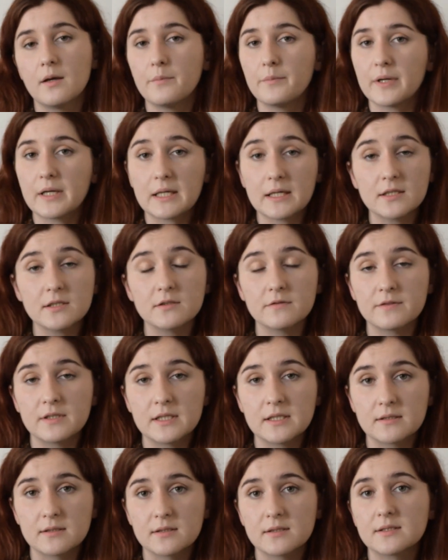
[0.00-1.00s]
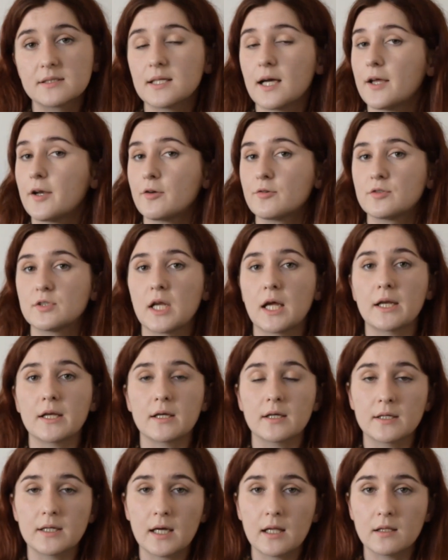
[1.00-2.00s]
Because of this,
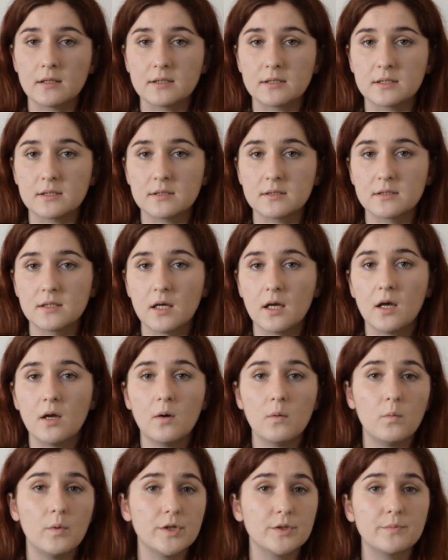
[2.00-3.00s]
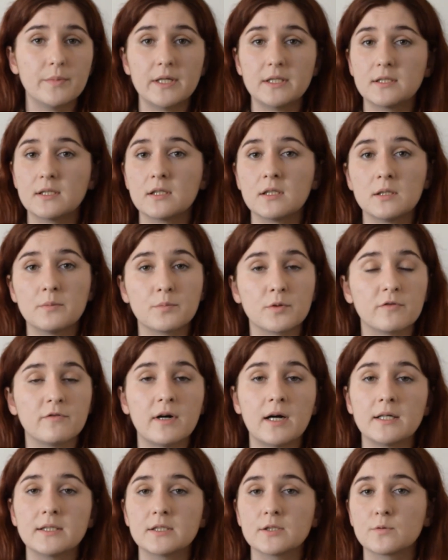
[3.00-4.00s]
cytogenetic analysis, which basically
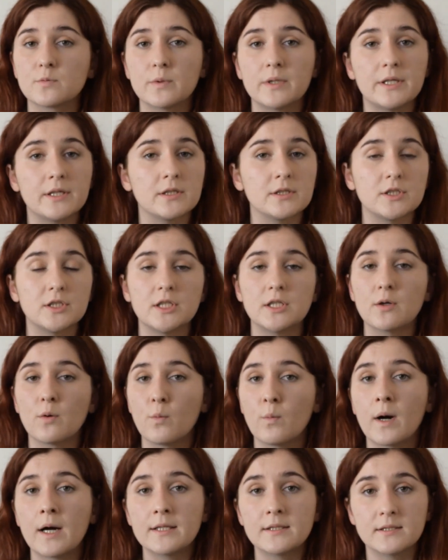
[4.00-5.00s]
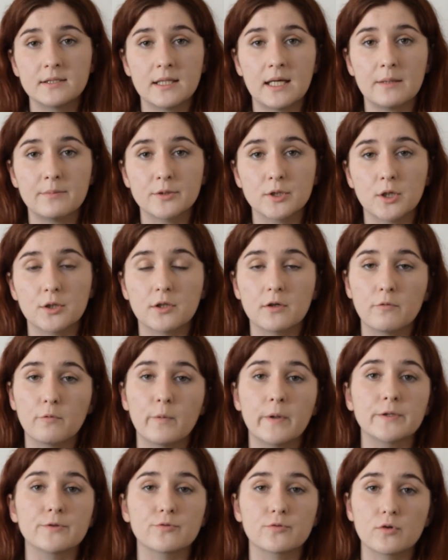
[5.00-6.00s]
provides us with a genome-wide snapshot
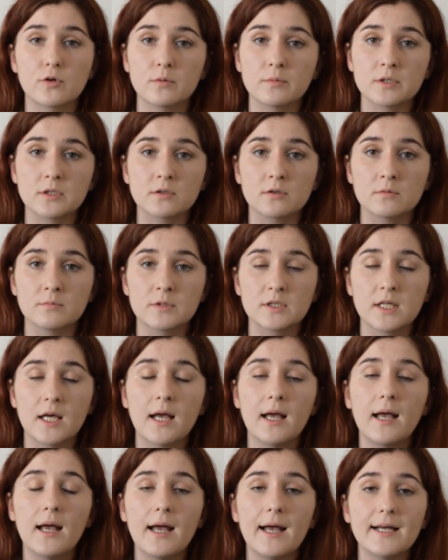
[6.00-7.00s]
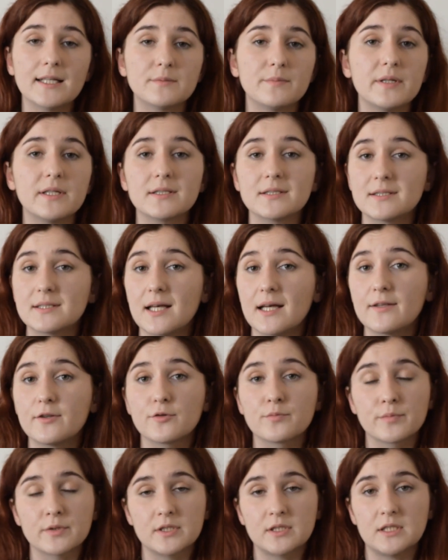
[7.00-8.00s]
of one's chromosomes, has been a
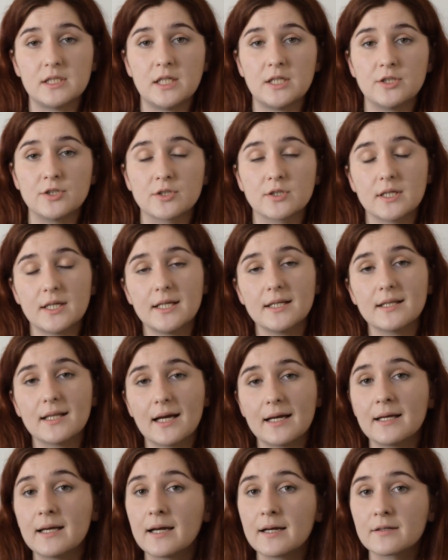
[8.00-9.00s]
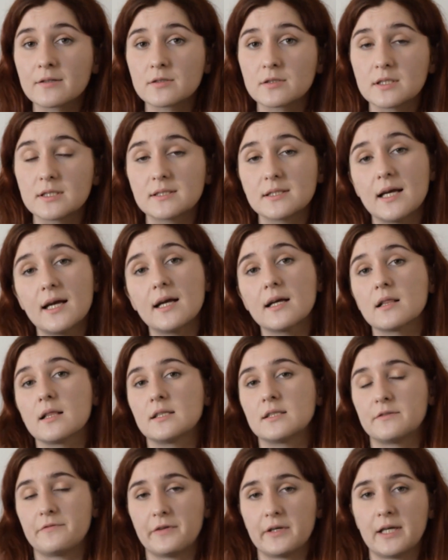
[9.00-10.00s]
standard procedure in diagnosis and
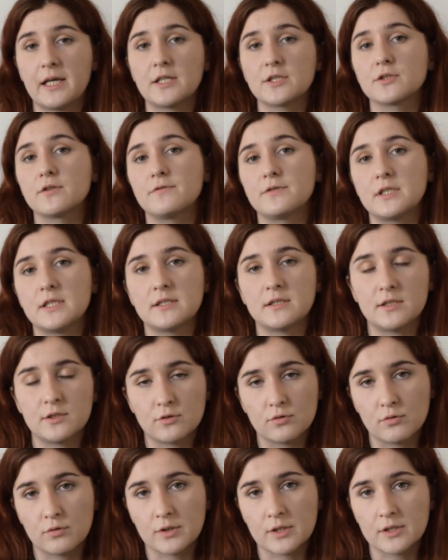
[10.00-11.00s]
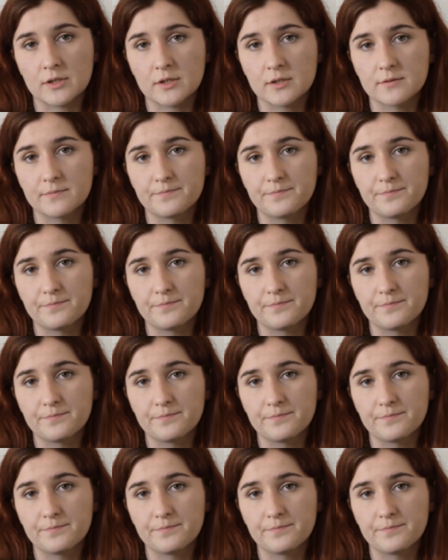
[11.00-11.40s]
classification of these disorders.